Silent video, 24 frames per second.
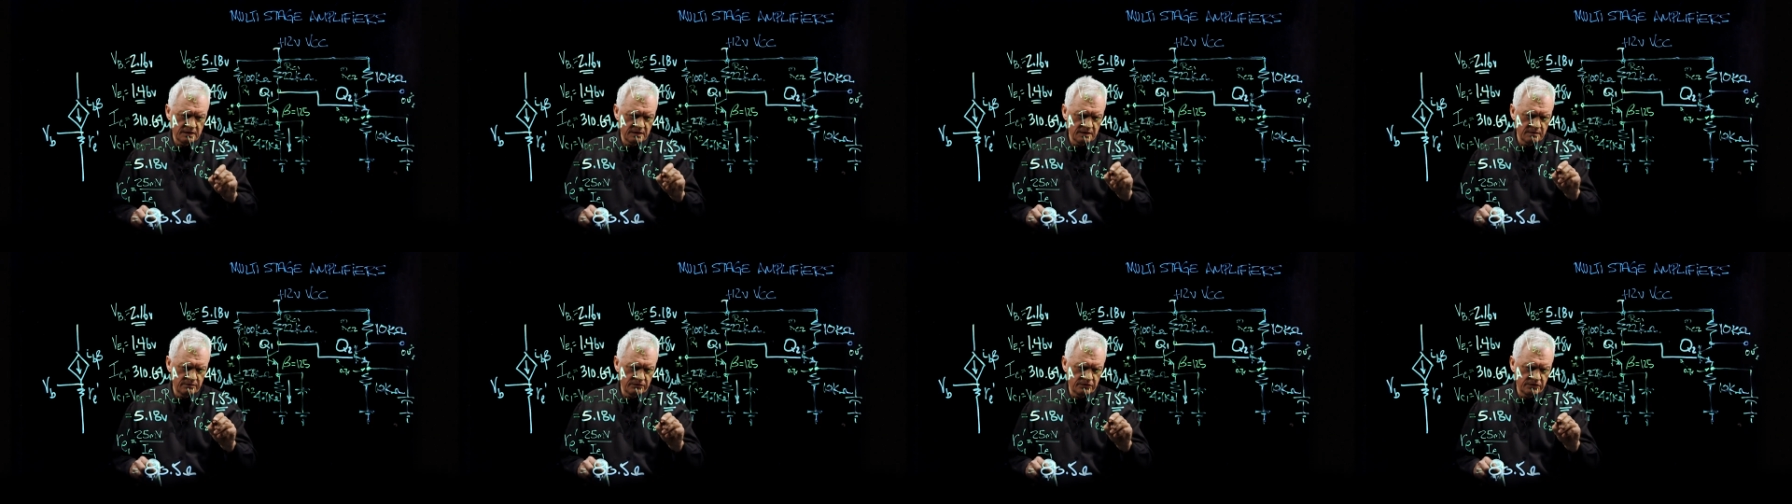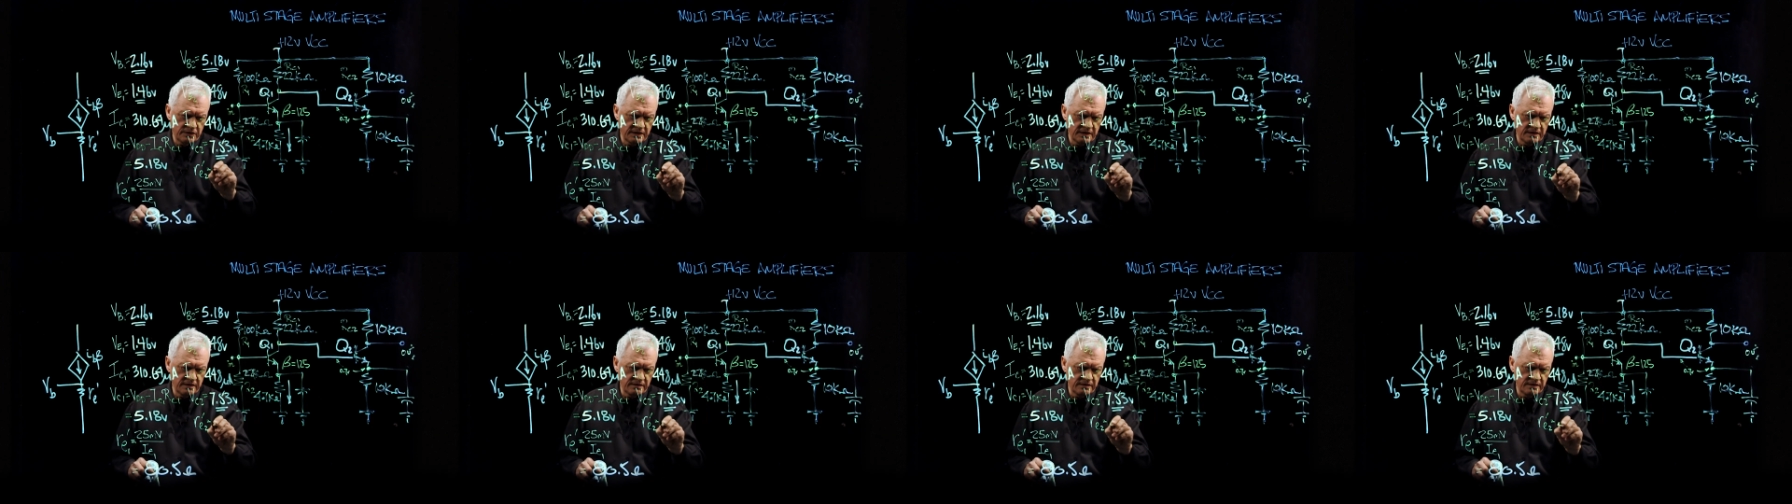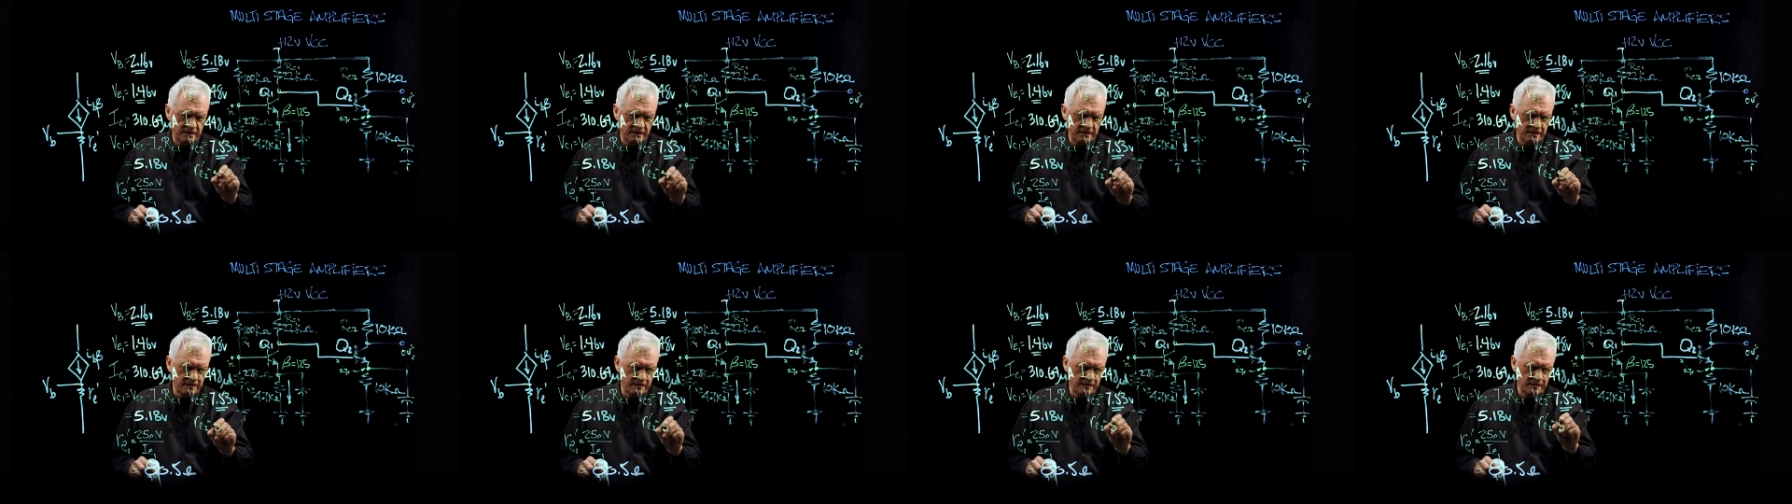I'm trying to
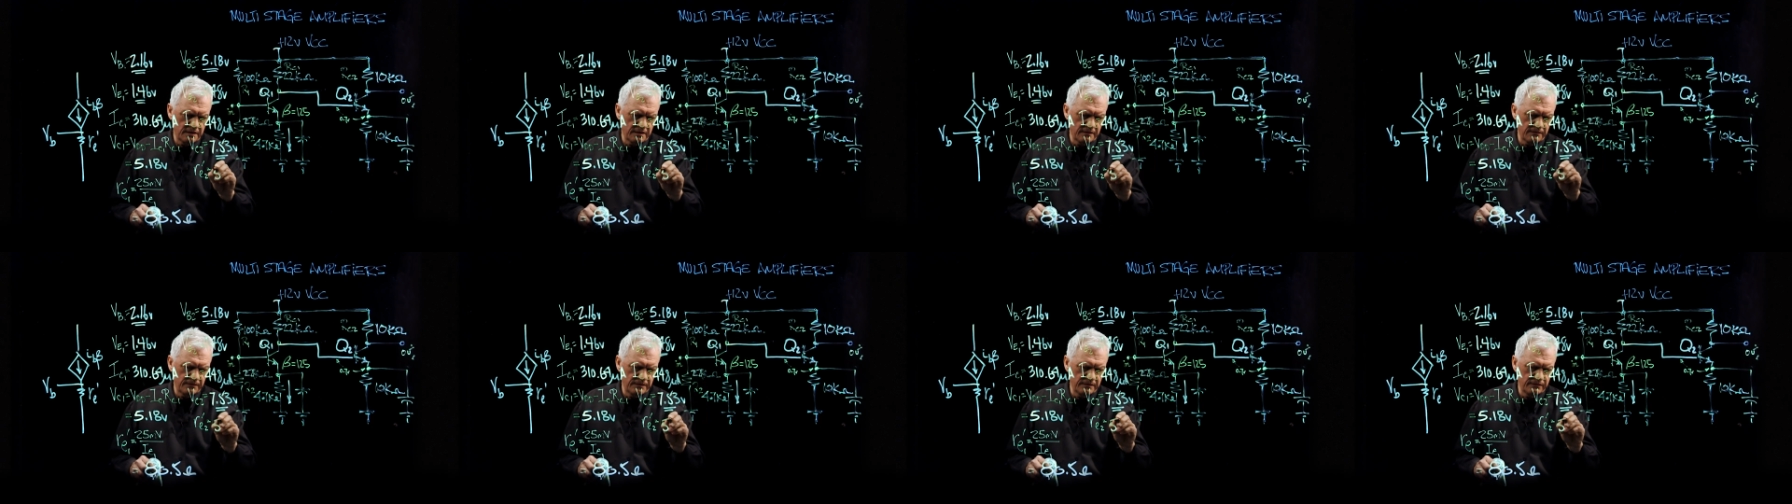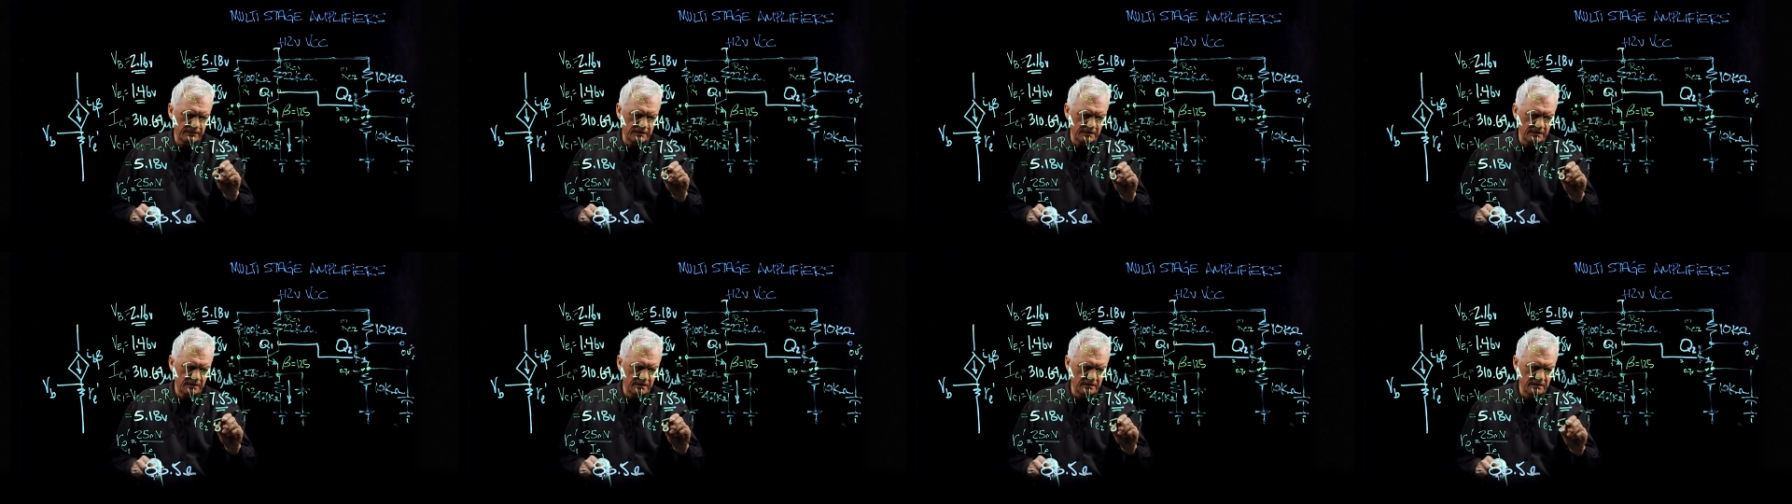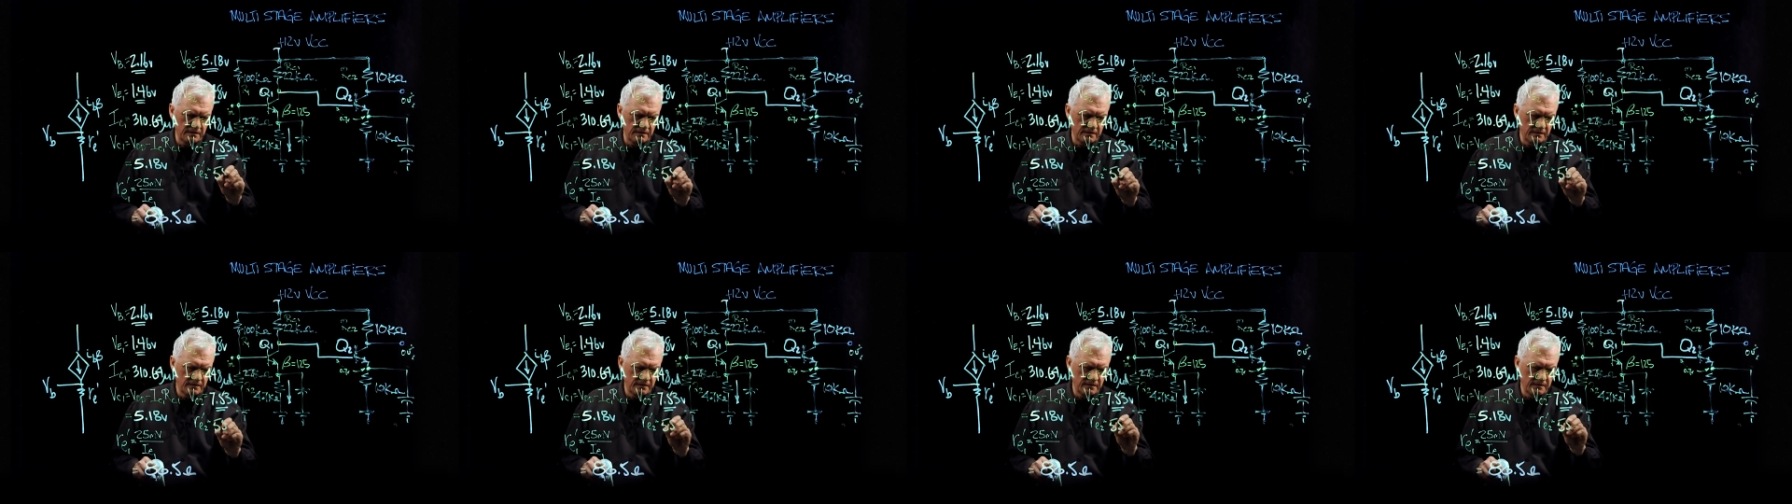think here,
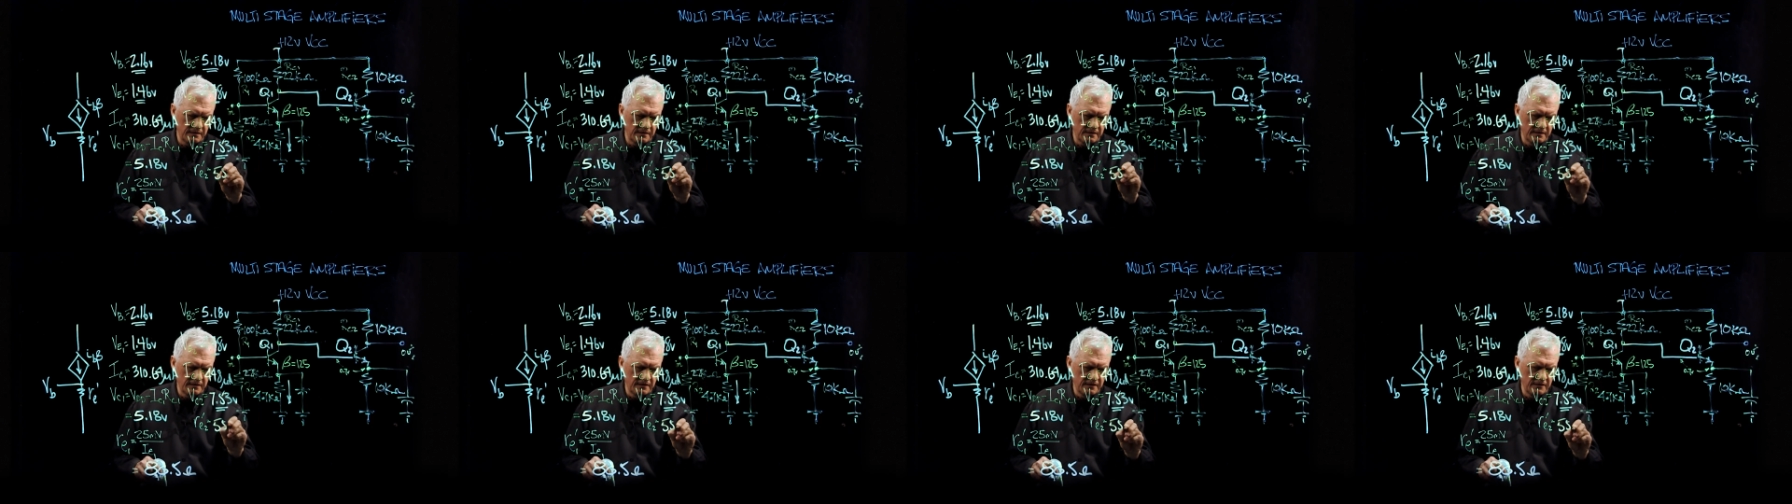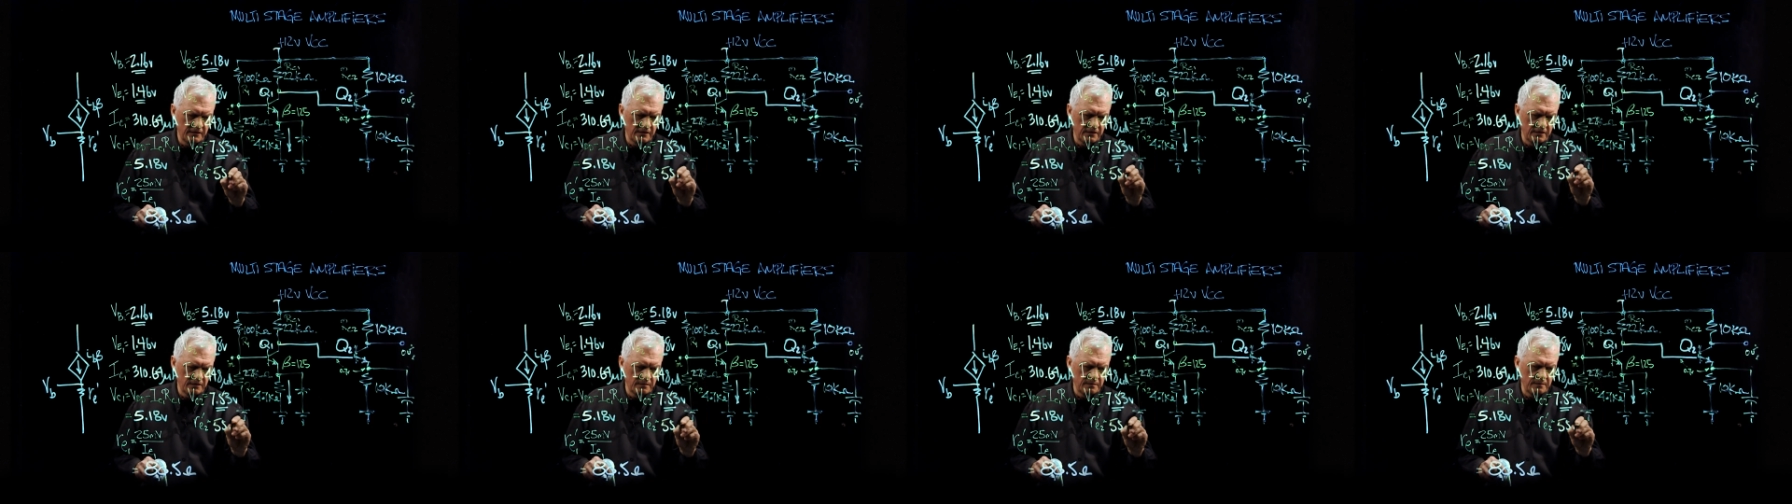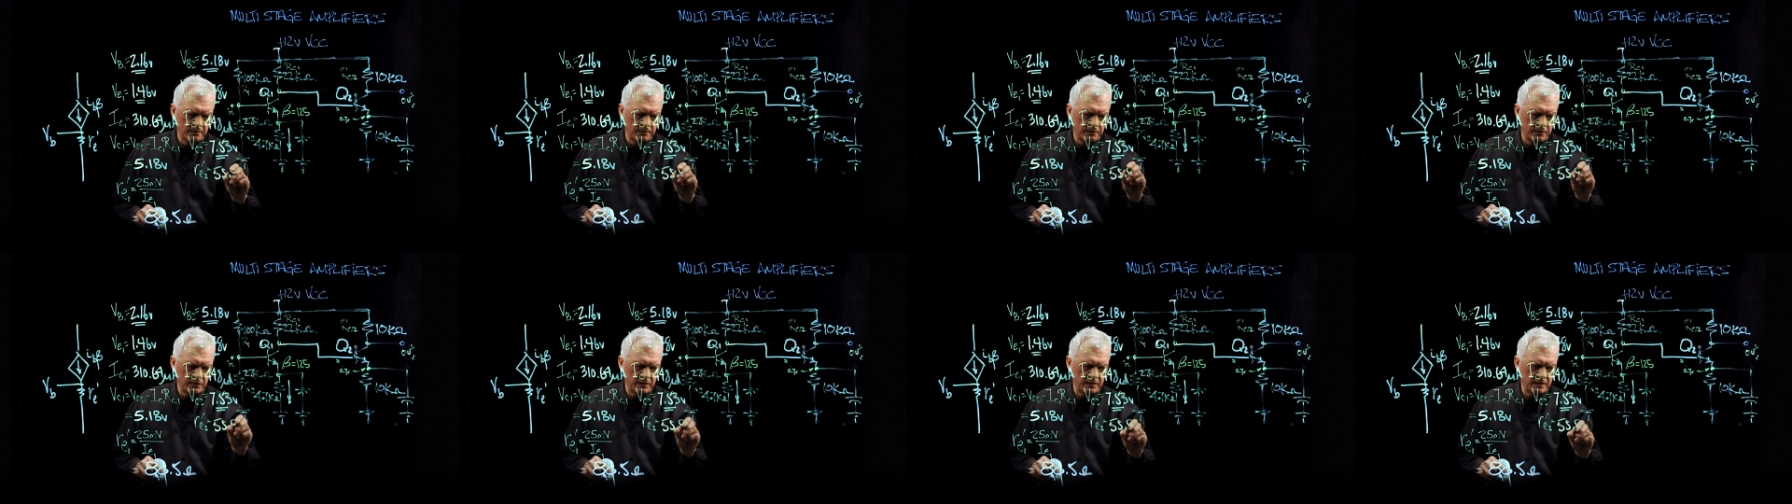
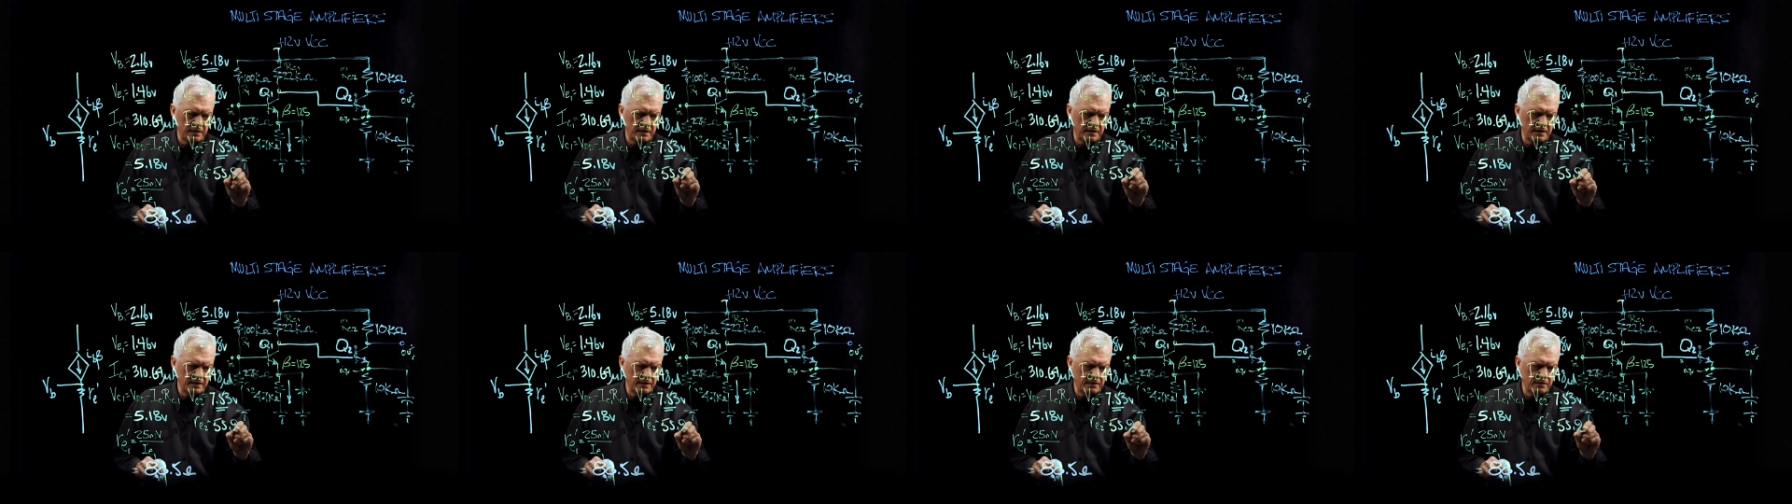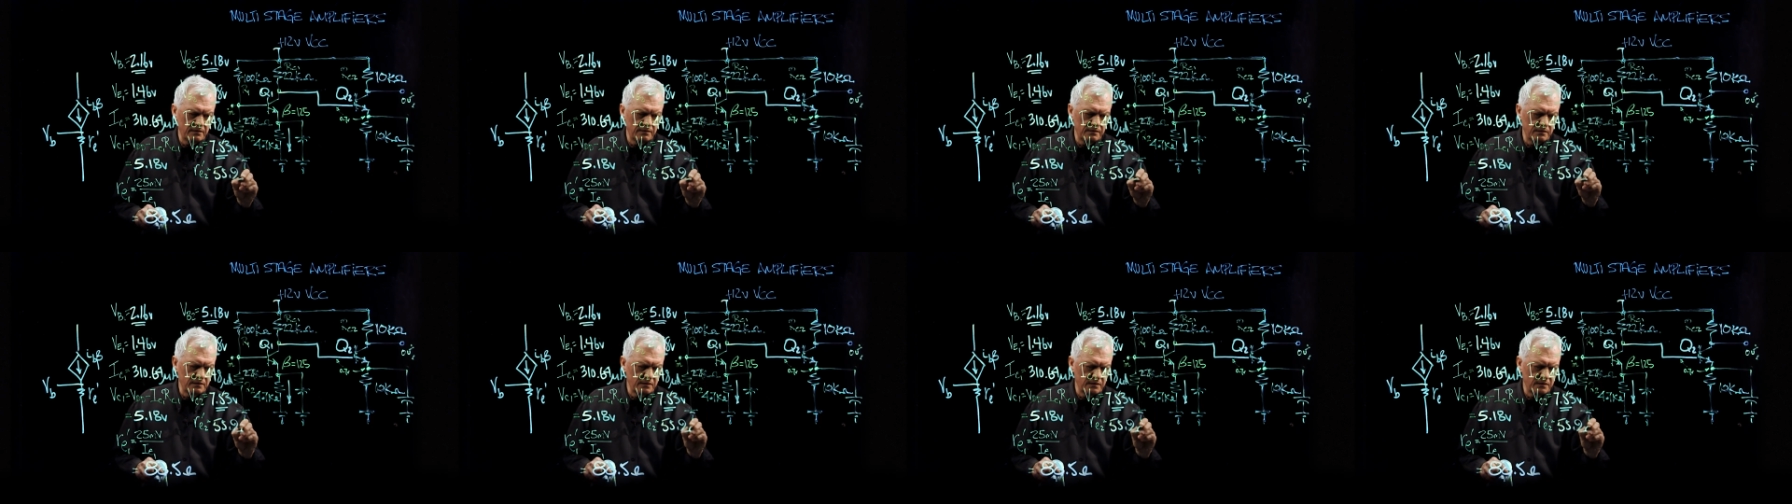50.9